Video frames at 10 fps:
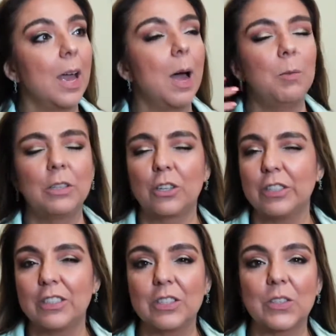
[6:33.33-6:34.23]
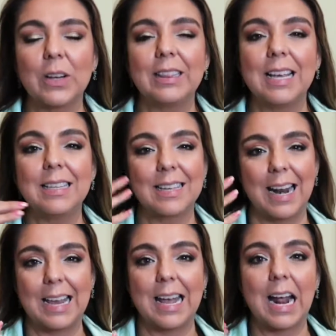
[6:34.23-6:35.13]
I'm allergic to certain things, and
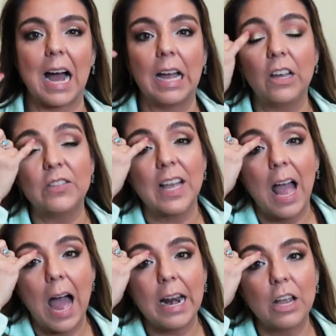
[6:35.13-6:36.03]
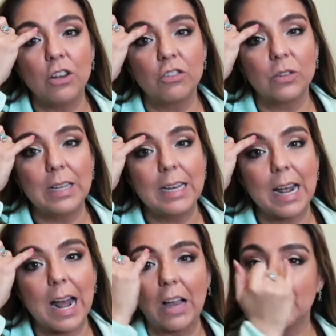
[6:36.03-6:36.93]
I get hives, and I usually
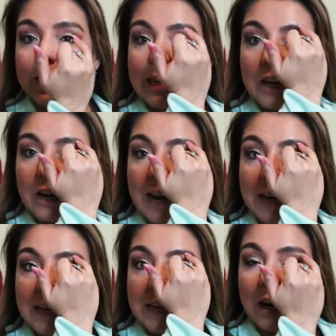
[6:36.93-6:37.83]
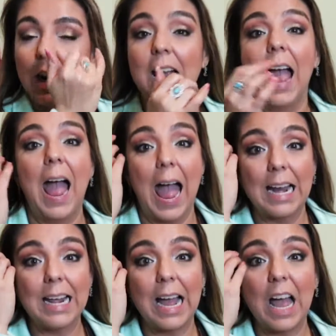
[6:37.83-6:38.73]
get hives here and here,
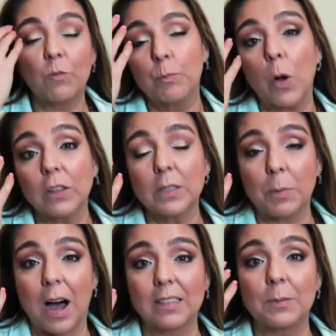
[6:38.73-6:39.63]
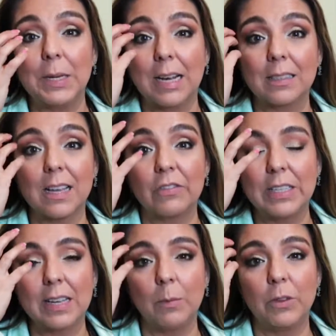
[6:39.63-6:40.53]
and I have bald spots because
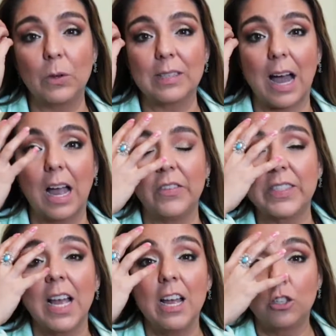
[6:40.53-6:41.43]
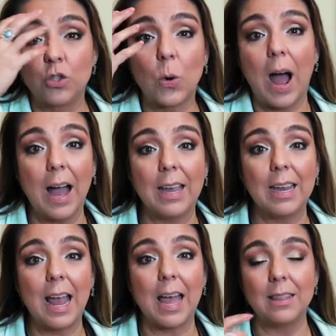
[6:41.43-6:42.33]
every time those hives
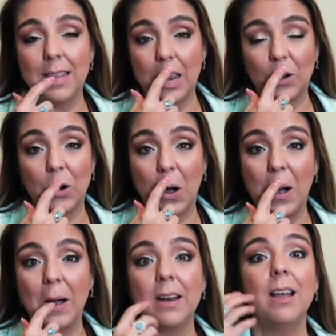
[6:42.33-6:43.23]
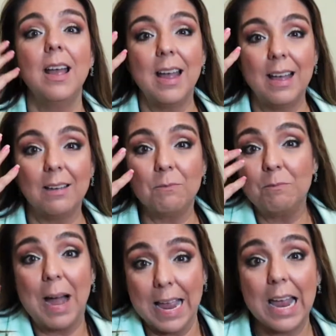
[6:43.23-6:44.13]
dry and they are gone,
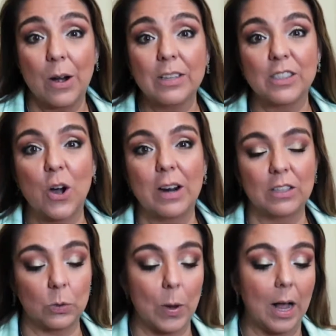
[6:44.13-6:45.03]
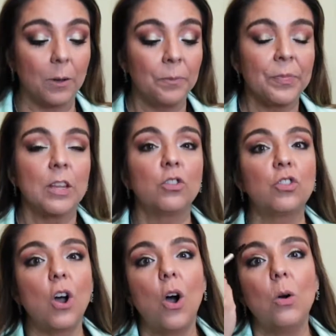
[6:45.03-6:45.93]
my hair is gone as well.
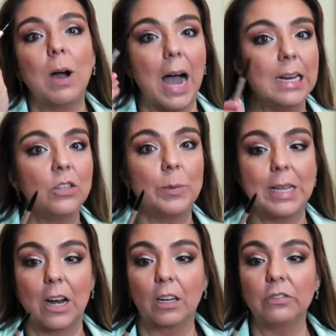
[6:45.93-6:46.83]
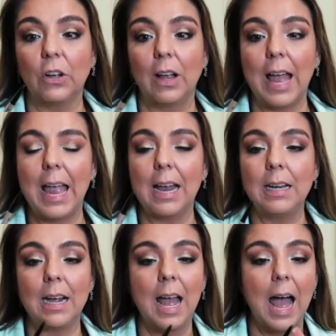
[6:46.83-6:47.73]
So I need to be careful,
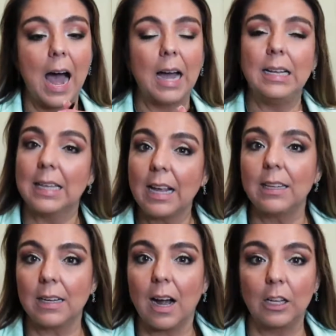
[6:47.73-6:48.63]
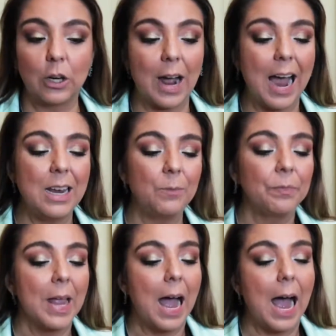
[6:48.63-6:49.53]
and I like the color.
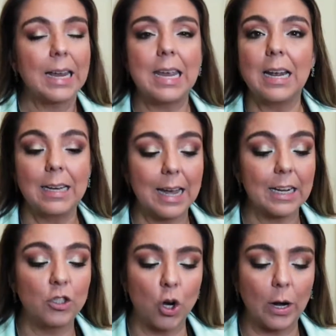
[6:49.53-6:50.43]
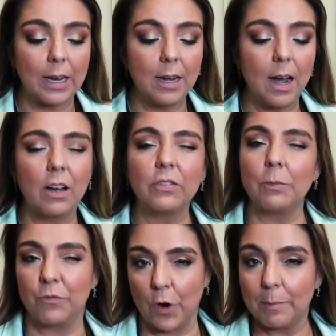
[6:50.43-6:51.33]
I can't get it dark
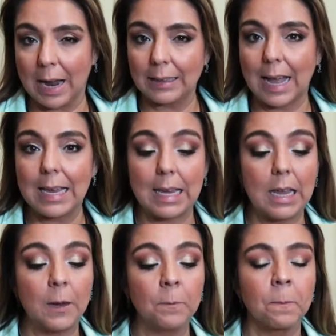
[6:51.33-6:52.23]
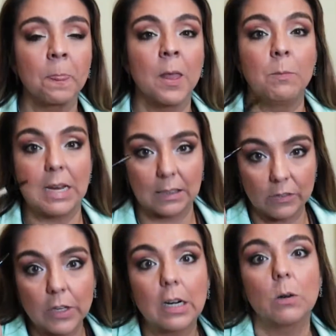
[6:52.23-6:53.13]
enough for my liking, because
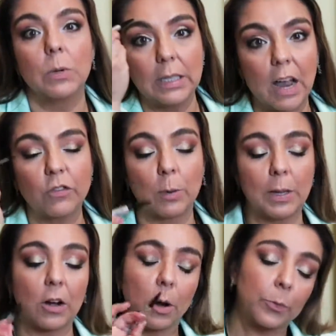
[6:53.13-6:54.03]
if not, I really have to apply